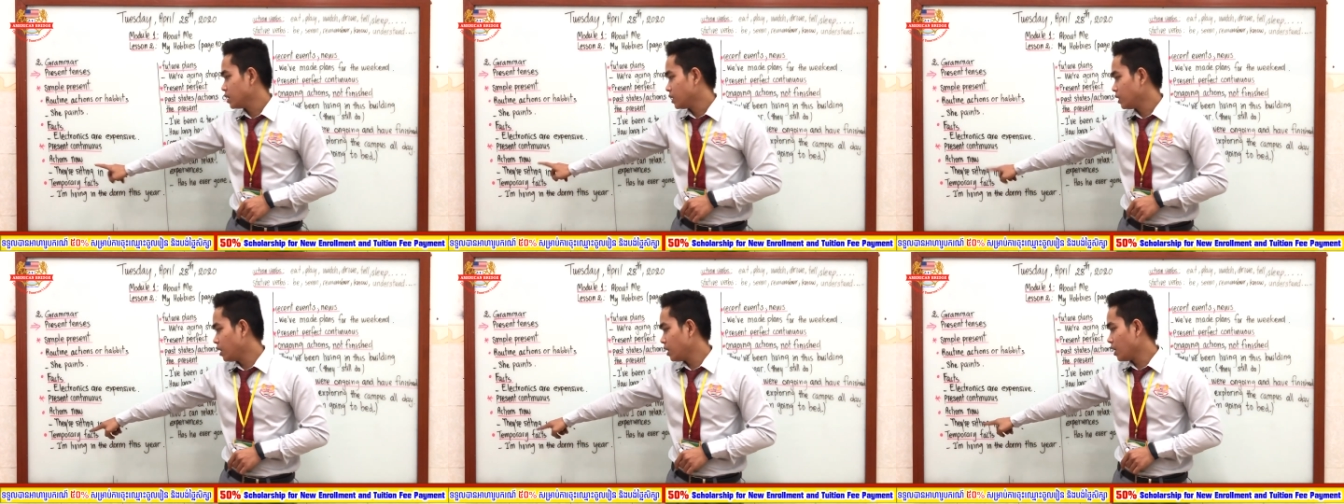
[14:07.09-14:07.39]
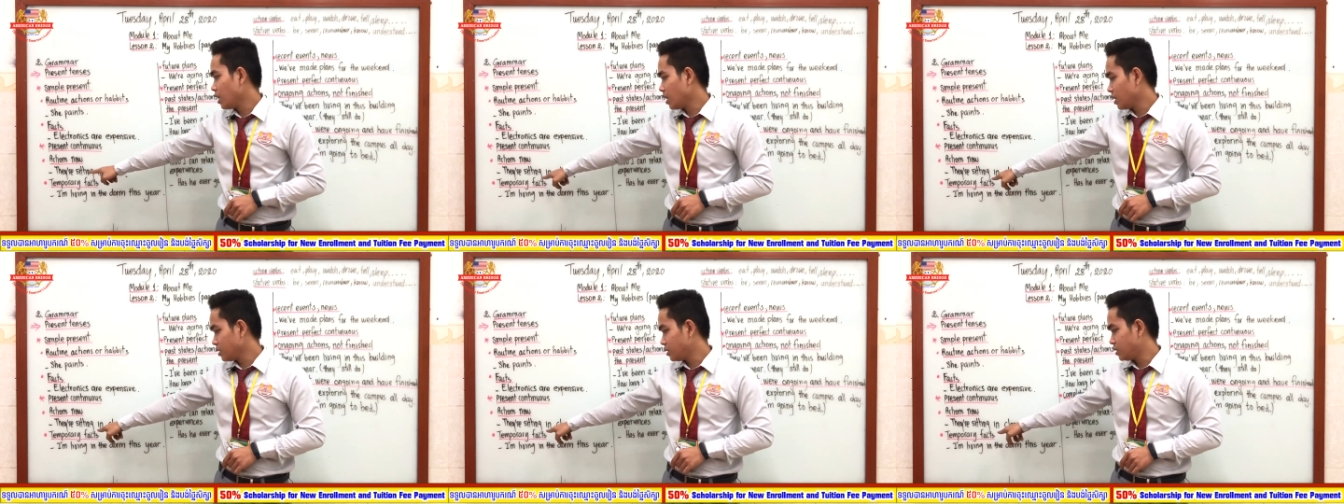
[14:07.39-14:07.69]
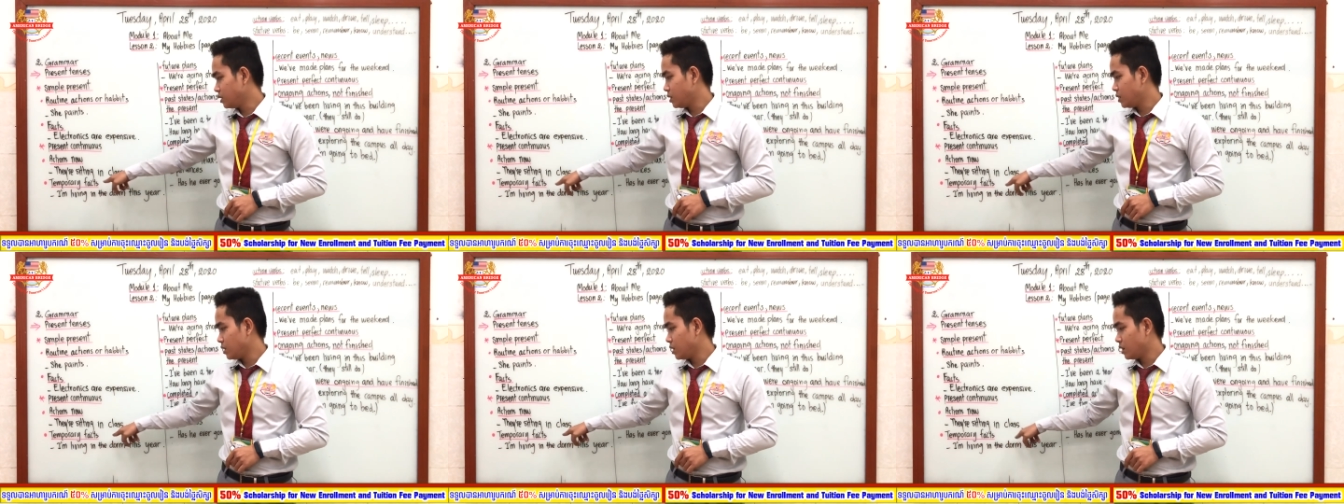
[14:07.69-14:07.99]
They are
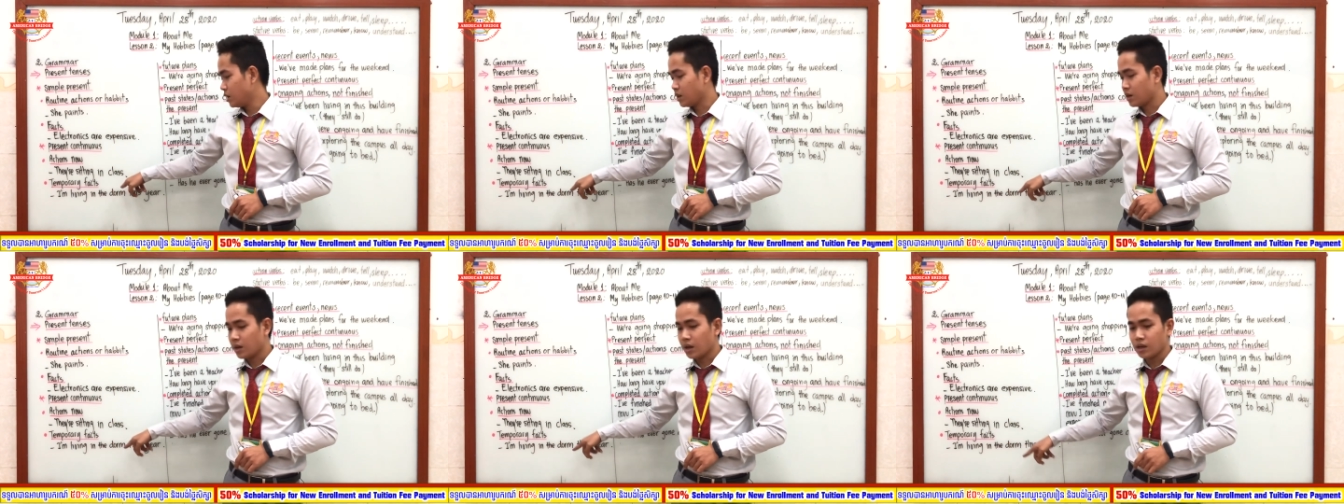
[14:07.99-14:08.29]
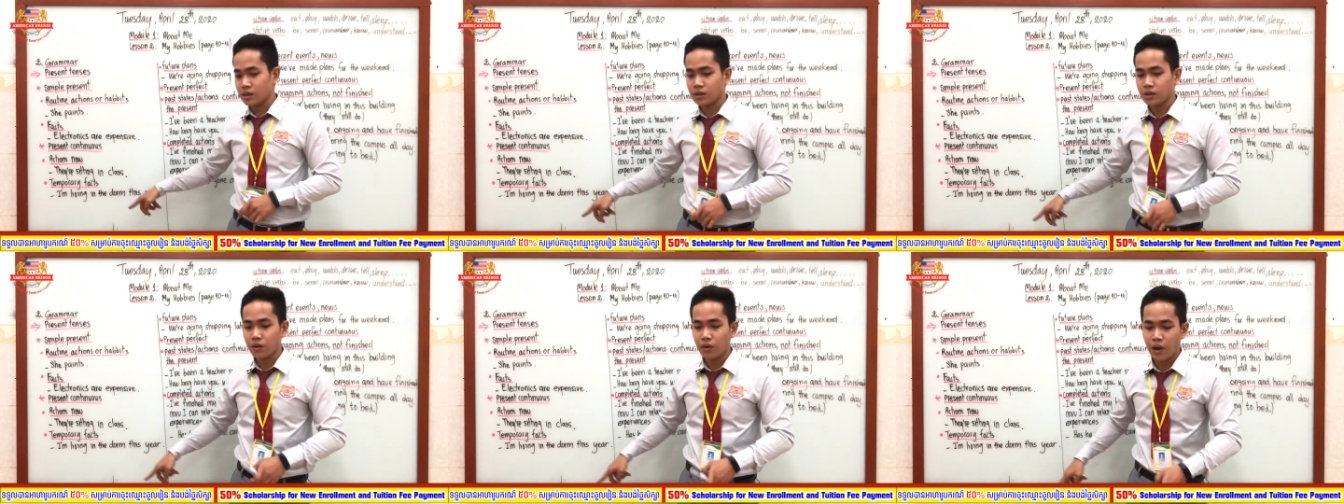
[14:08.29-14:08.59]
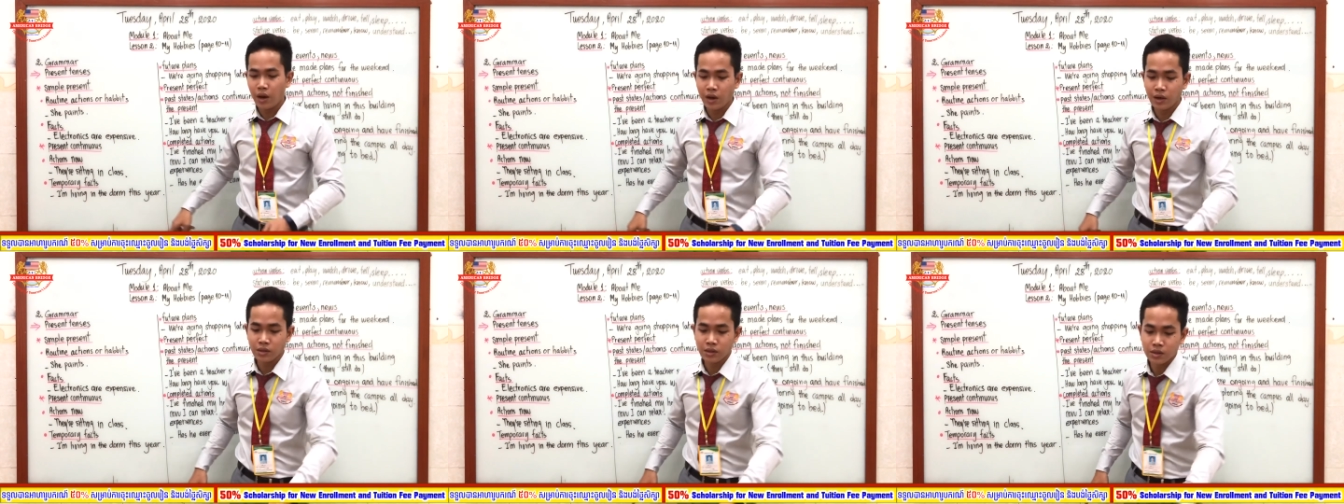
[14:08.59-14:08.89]
sitting in a class. So
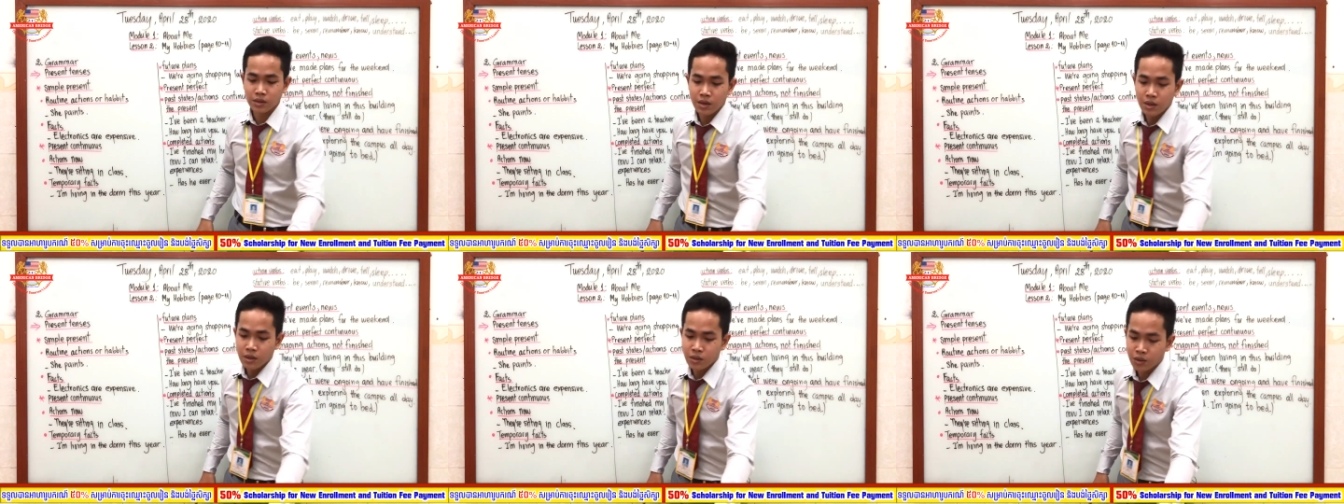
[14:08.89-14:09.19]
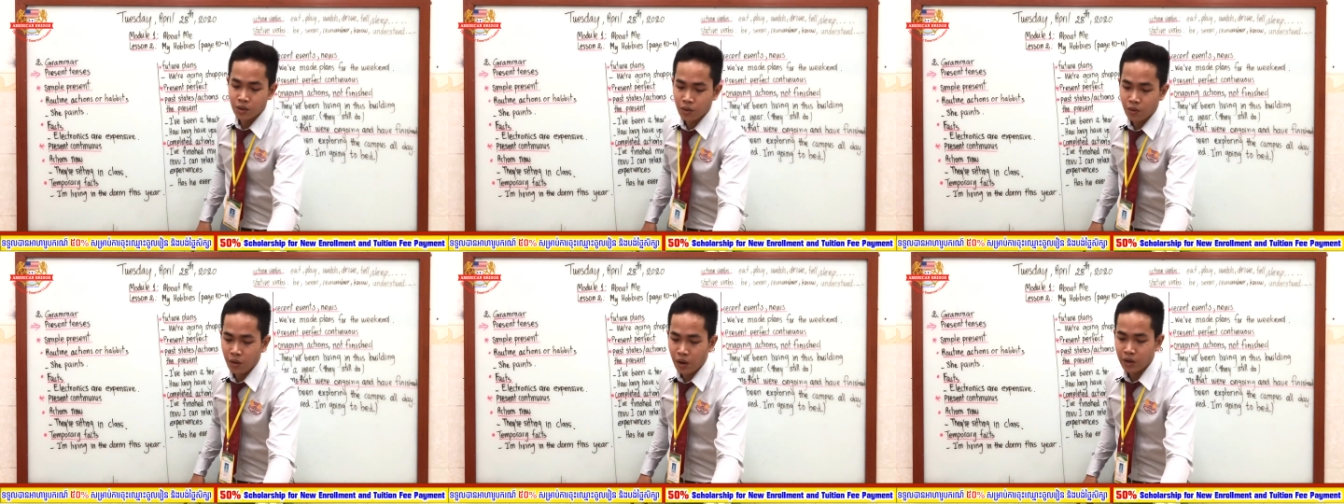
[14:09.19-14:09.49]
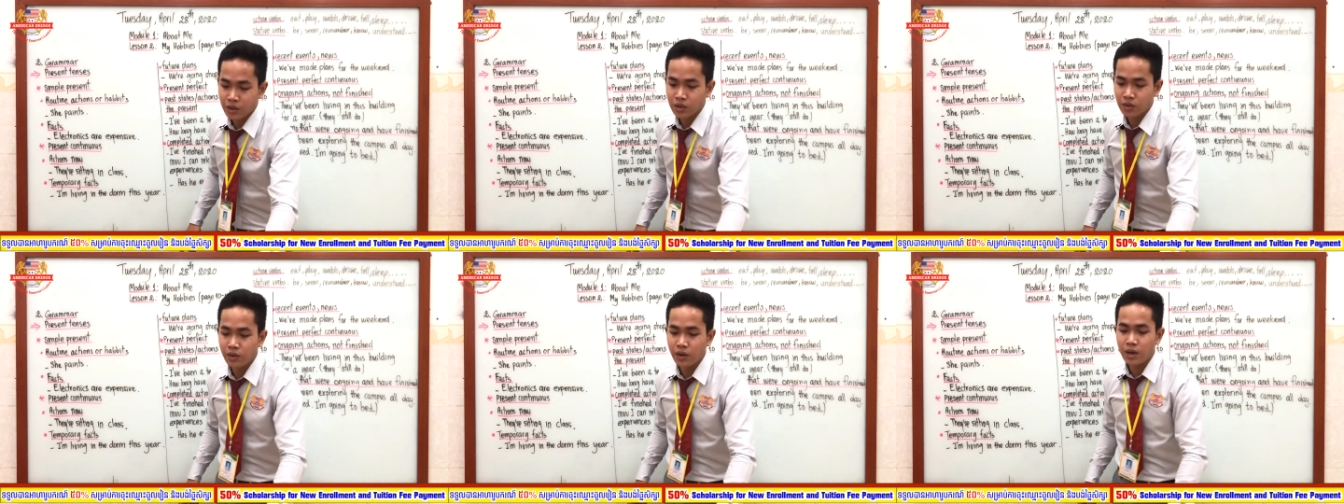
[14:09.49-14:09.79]

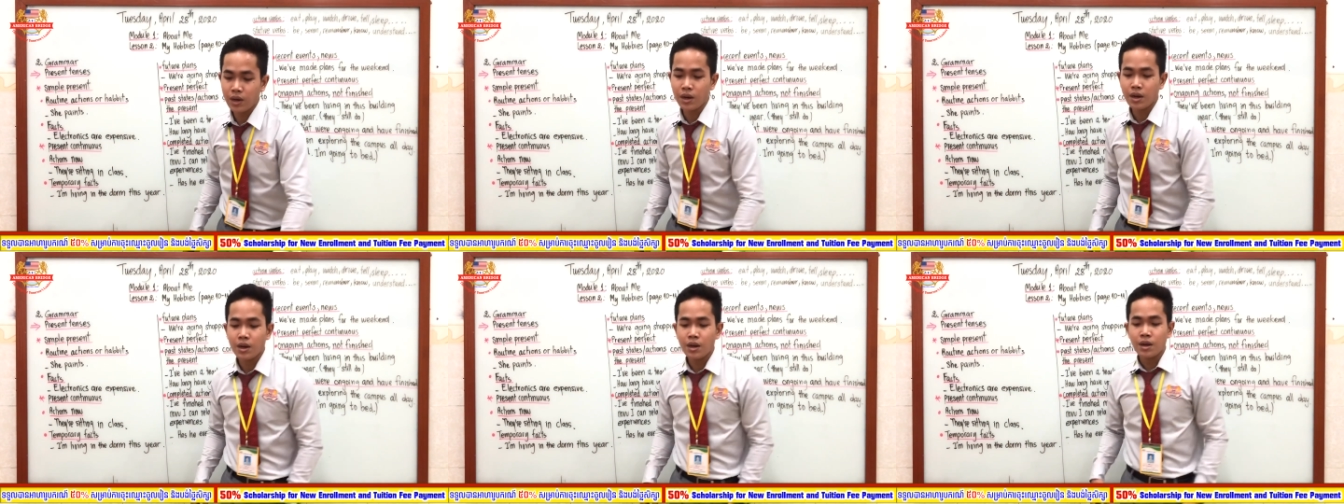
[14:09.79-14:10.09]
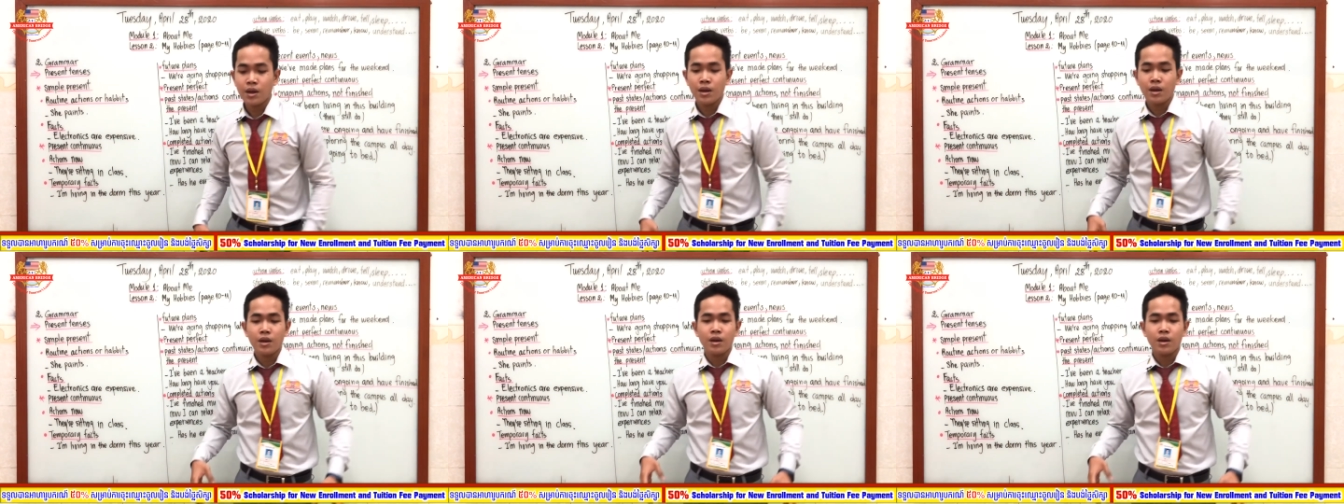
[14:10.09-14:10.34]
actually,